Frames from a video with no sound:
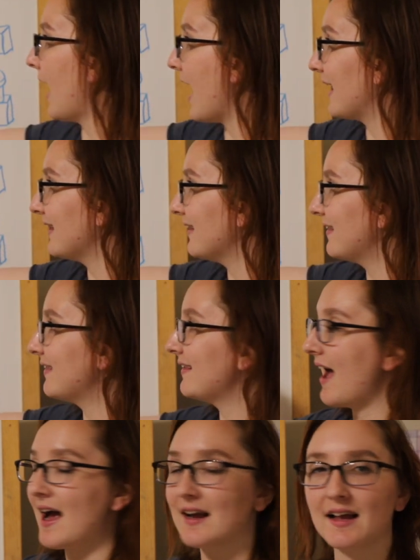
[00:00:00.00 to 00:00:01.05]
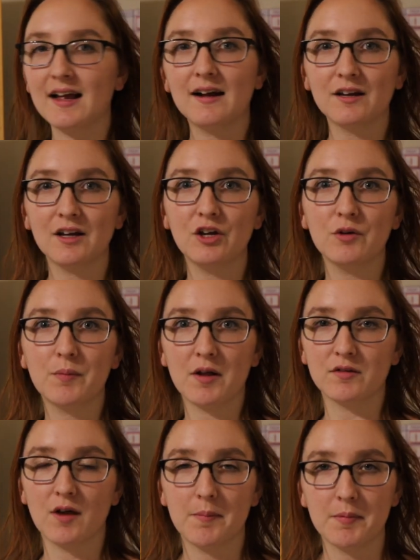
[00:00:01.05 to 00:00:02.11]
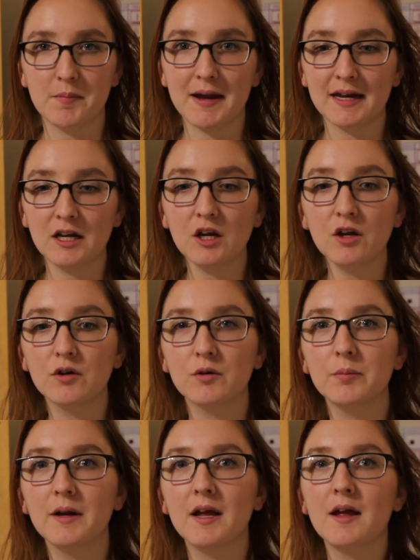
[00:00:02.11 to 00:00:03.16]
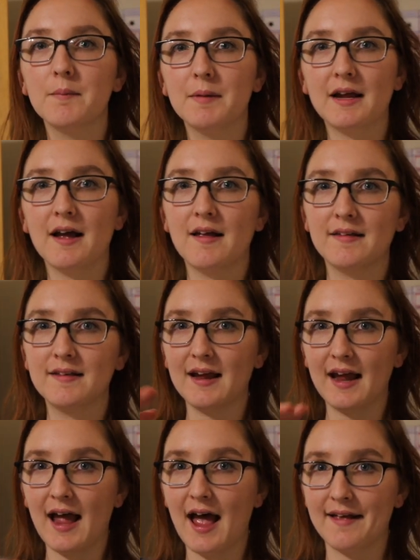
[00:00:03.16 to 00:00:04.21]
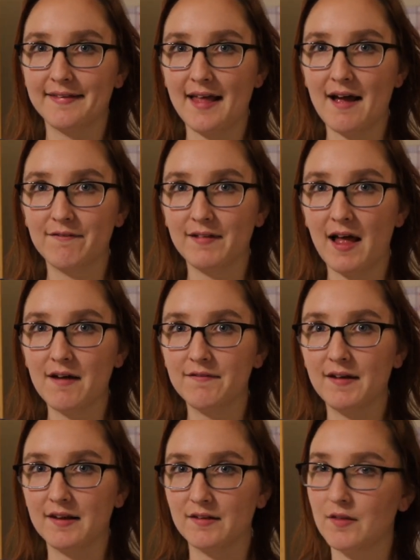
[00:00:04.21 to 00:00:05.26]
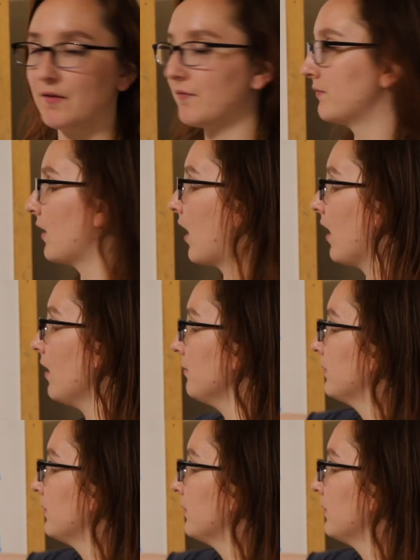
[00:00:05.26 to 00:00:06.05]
I can stack a cube on top of my cube because it has that flat face on the top.